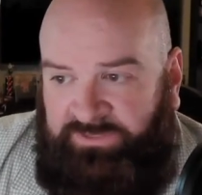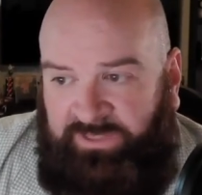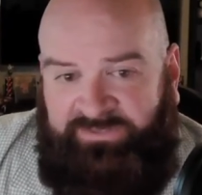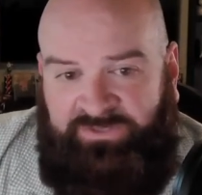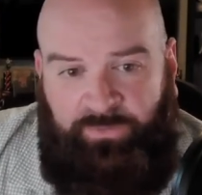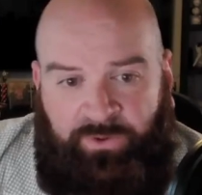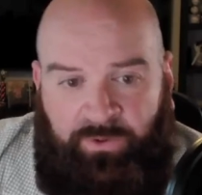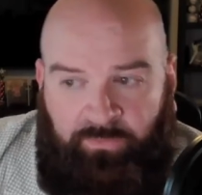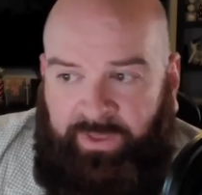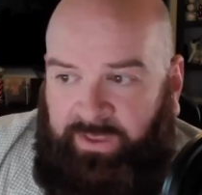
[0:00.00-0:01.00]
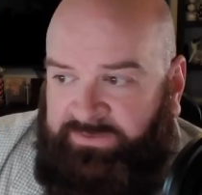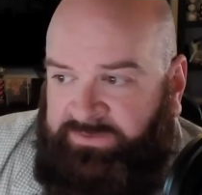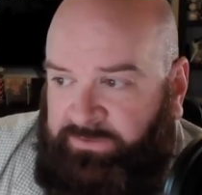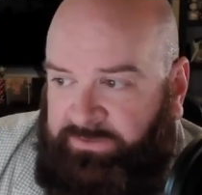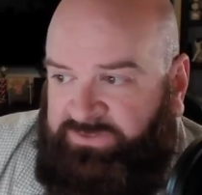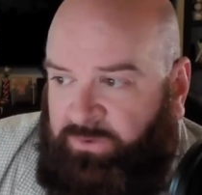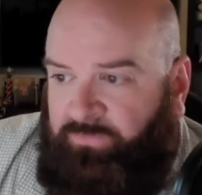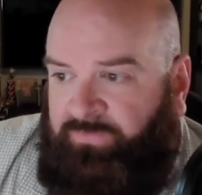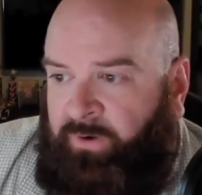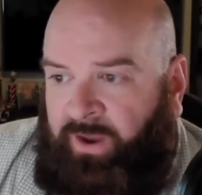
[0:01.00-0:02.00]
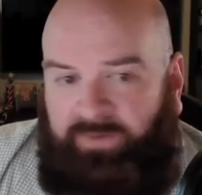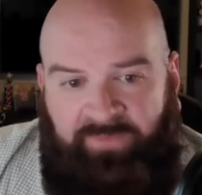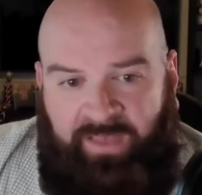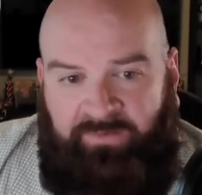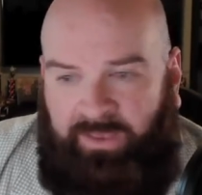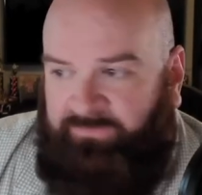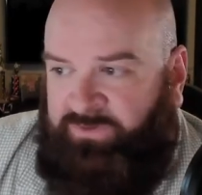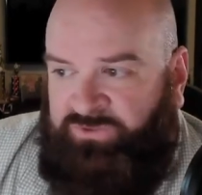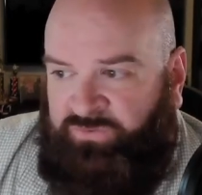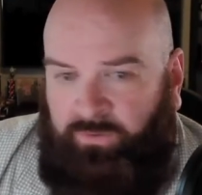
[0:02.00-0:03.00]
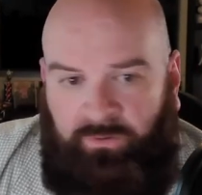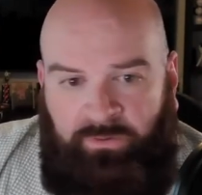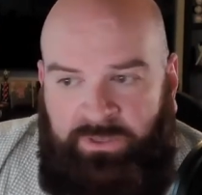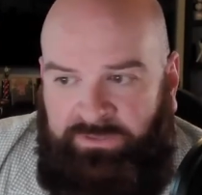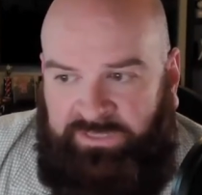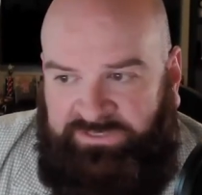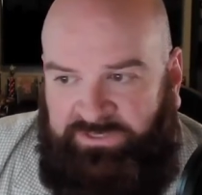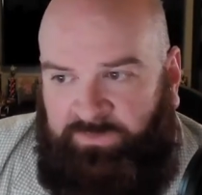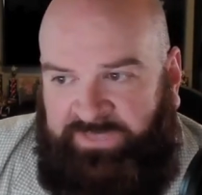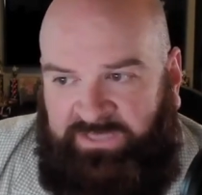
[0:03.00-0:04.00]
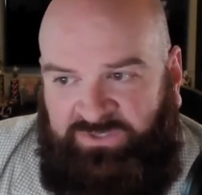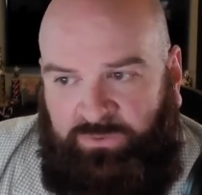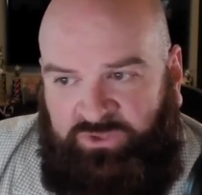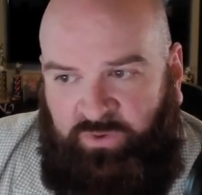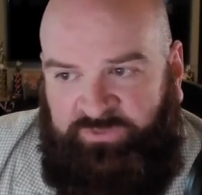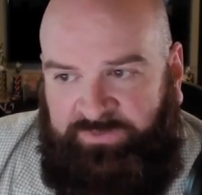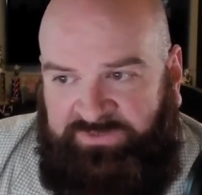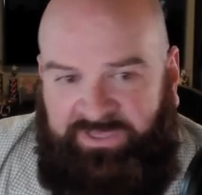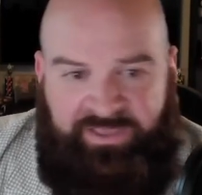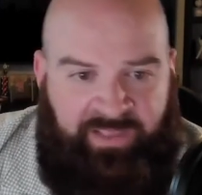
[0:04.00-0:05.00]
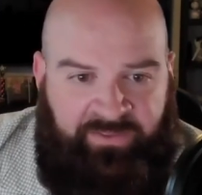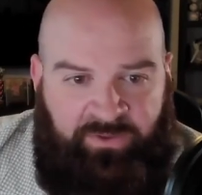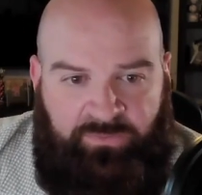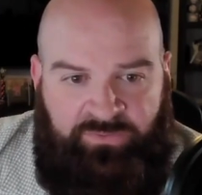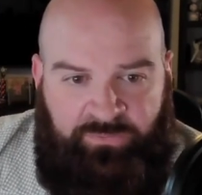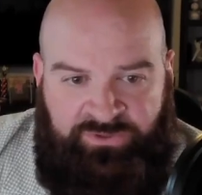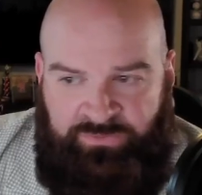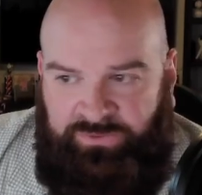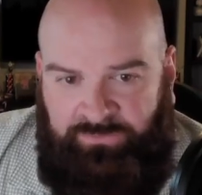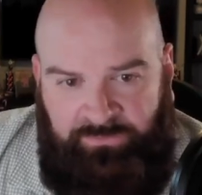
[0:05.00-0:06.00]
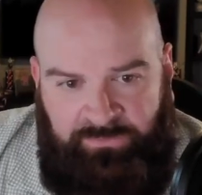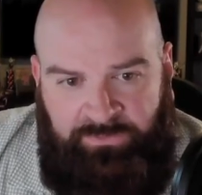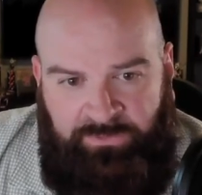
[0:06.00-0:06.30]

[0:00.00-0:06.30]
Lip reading: She likes it her way until it's so far out of control that she almost has no choice but to say, Caitlin, go do what you do.